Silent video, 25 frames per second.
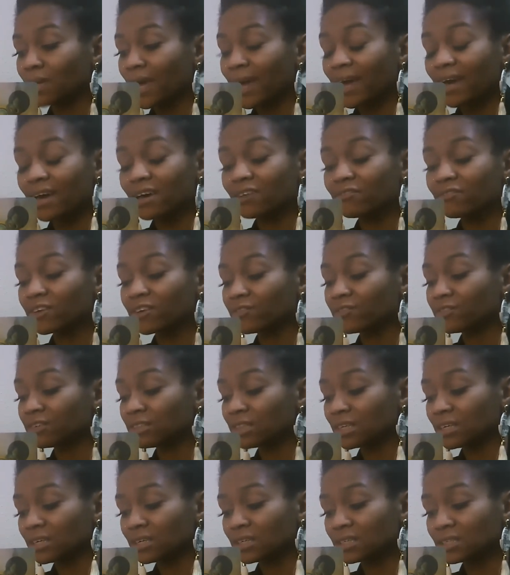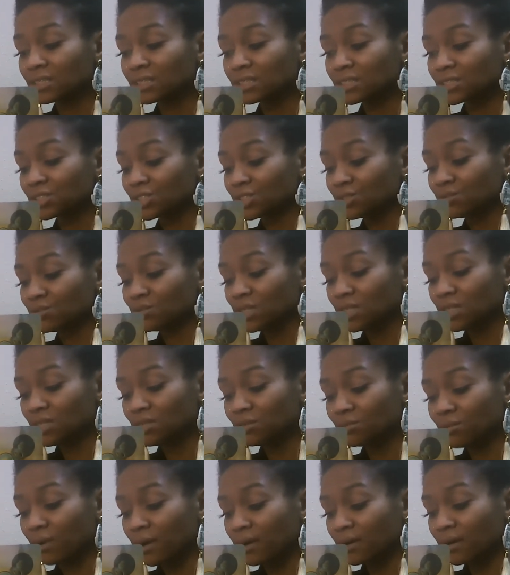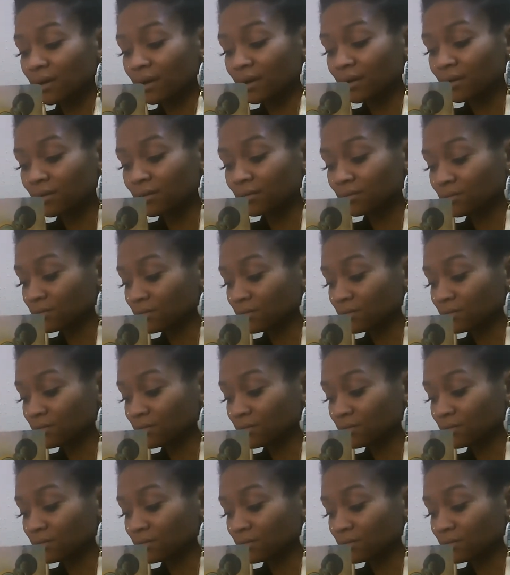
have everything it is that you need right now.